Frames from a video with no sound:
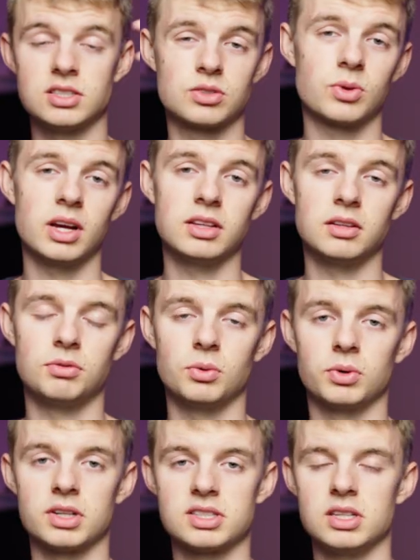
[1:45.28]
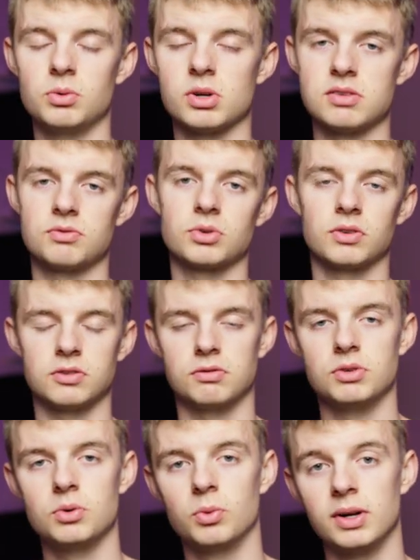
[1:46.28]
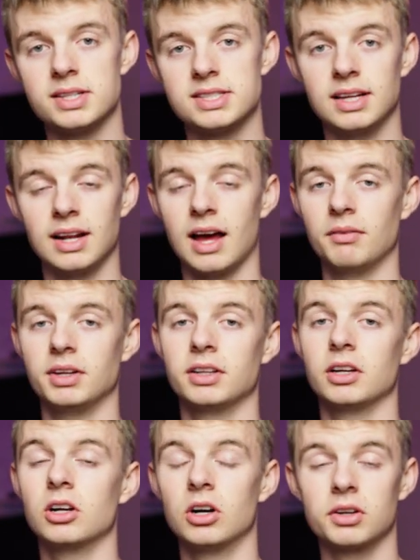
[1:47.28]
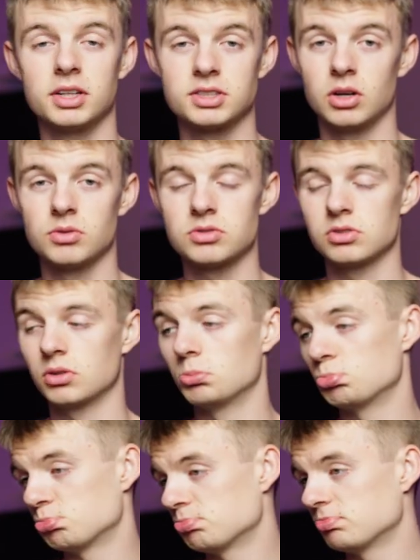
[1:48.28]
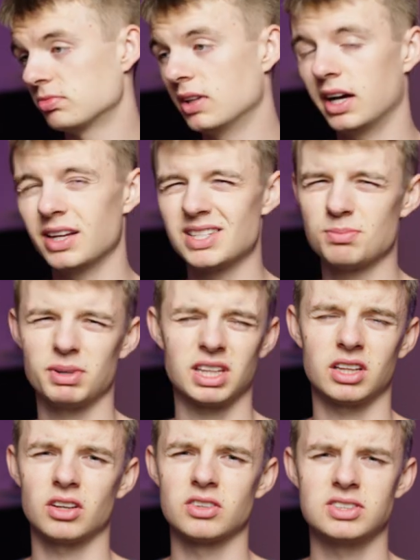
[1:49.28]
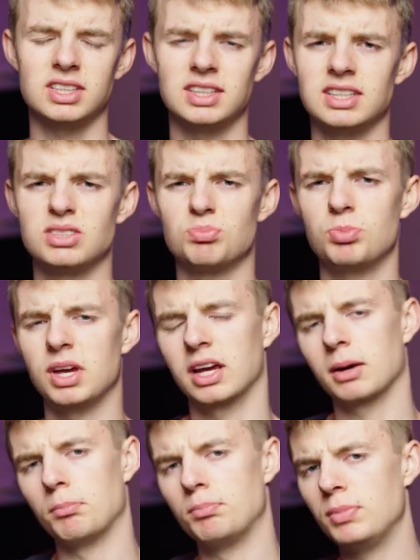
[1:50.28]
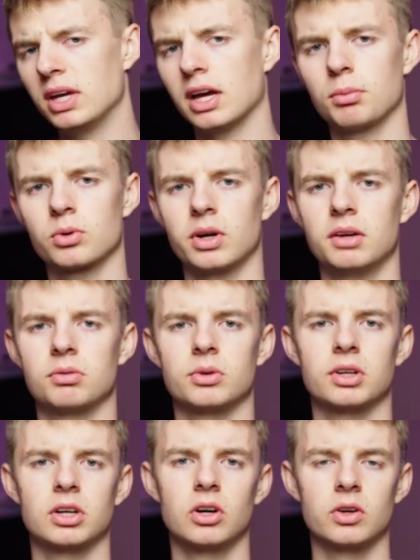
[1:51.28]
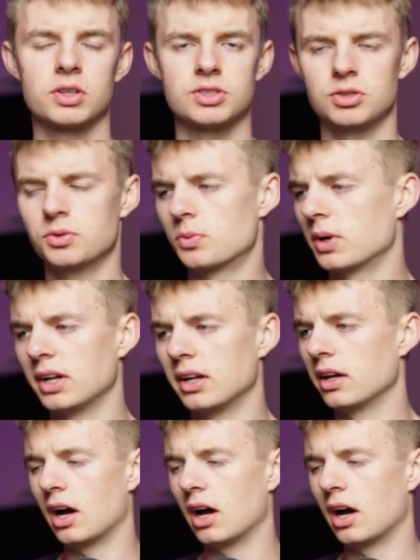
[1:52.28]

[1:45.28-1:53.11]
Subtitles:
is great if you want to see what's in front of you while still having the goggles on, so nice, but I don't see this being a big upgrade from the goggles too, really,